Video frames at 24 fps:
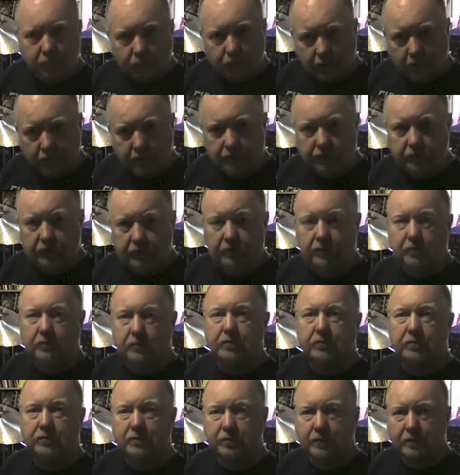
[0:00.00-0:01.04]
1, 2,
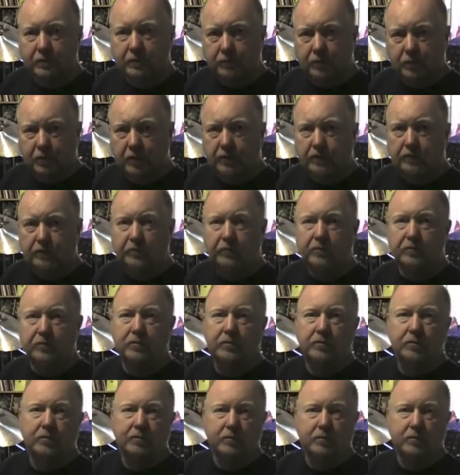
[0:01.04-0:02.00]
3, 1, 2,